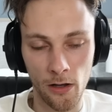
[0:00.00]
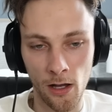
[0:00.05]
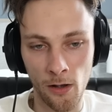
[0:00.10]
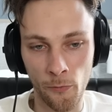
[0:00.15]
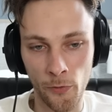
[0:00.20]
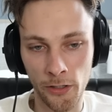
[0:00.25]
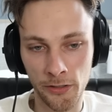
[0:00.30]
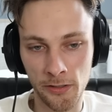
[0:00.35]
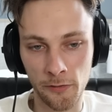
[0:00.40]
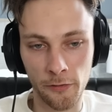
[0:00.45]

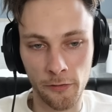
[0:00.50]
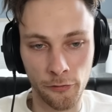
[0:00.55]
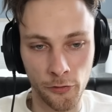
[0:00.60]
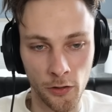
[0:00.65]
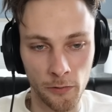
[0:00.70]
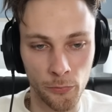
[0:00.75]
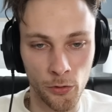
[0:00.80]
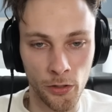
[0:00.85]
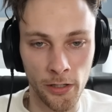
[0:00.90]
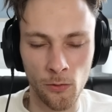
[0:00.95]
We also have a
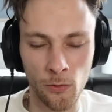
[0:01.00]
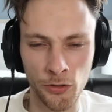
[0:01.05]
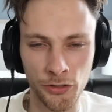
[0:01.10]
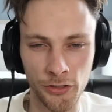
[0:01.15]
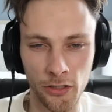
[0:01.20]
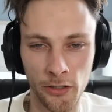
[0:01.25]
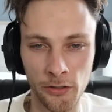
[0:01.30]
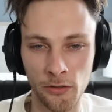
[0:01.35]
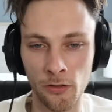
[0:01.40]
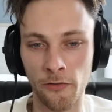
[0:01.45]
front plate, which
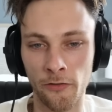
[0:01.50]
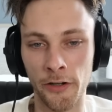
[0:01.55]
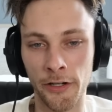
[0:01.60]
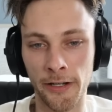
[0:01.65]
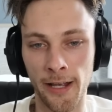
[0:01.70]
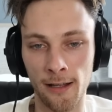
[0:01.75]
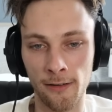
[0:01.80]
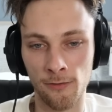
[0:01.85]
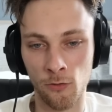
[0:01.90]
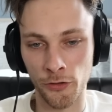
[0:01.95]
is also a very
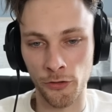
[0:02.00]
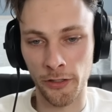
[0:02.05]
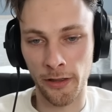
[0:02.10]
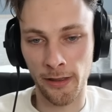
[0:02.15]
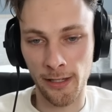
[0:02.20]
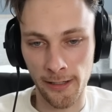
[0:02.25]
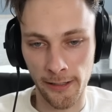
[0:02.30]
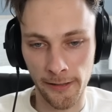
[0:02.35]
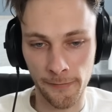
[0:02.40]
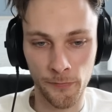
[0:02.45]
California thing.